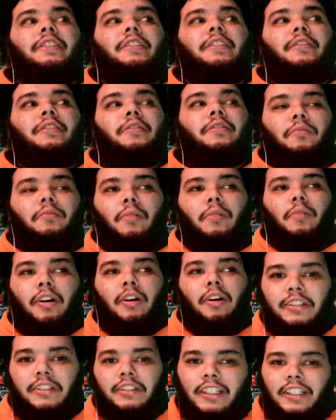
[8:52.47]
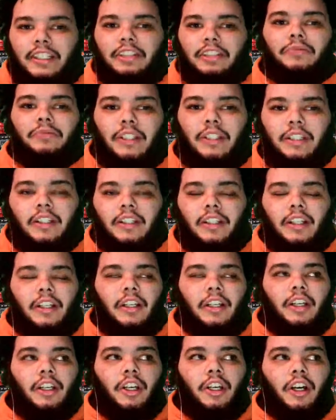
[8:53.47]
well, his injury
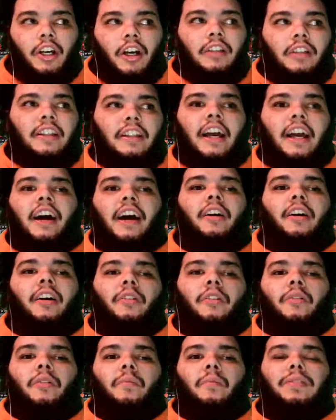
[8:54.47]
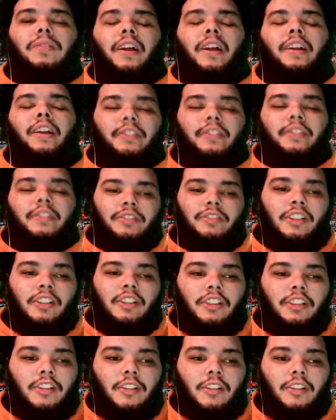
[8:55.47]
allowed players
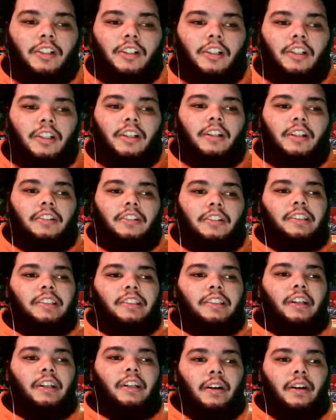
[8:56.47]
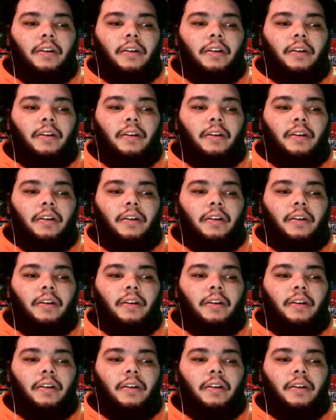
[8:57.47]
to how